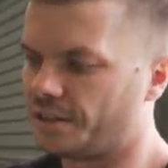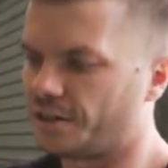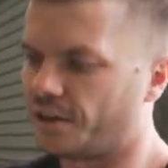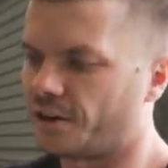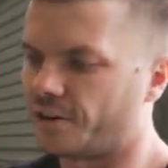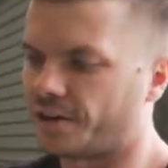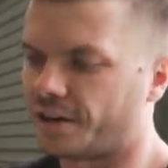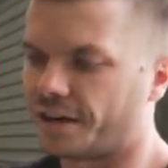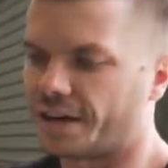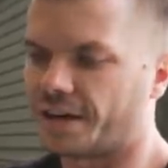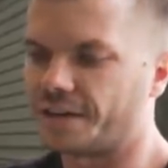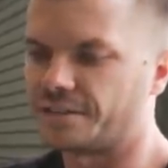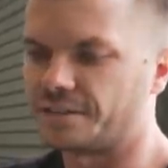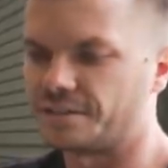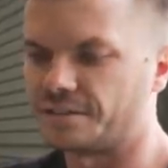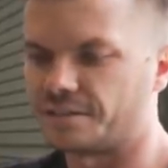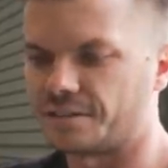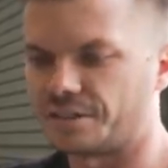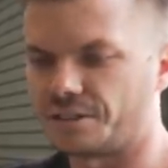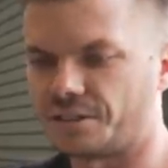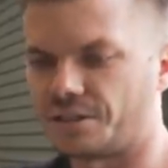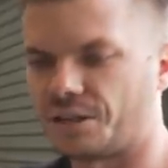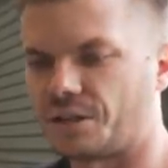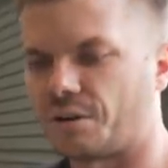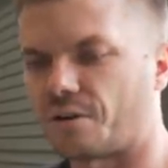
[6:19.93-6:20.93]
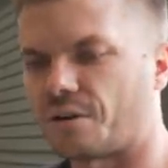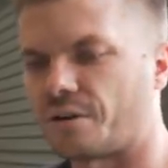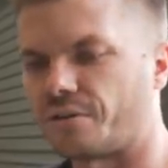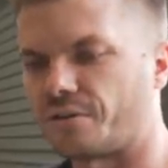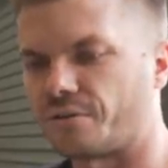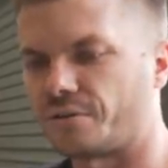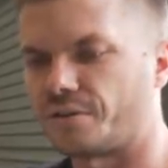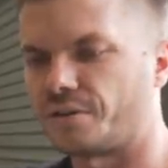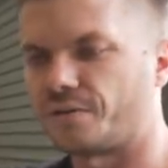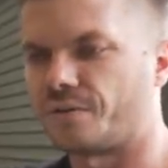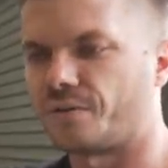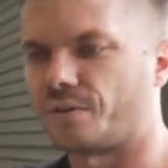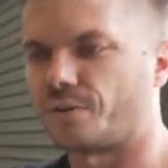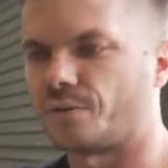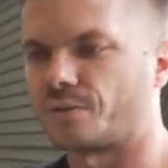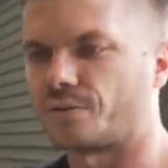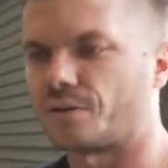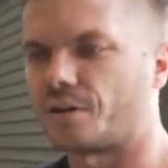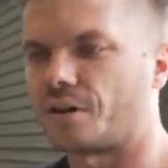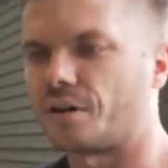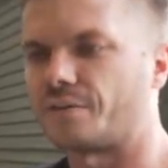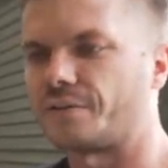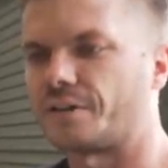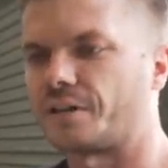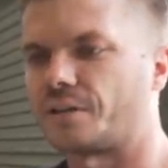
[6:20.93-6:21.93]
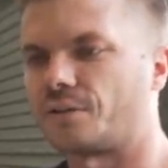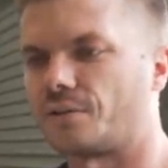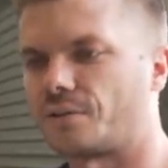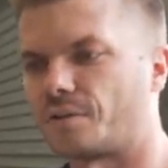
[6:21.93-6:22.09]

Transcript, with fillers: corrugations that you go over when you're four-wheel driving and